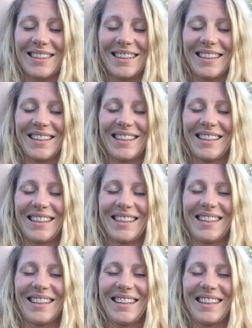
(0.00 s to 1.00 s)

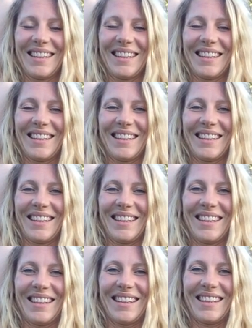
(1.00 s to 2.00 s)

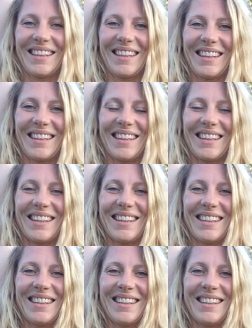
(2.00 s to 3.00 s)

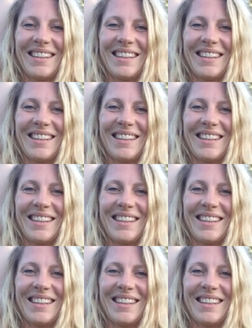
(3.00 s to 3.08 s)
Nothing is said.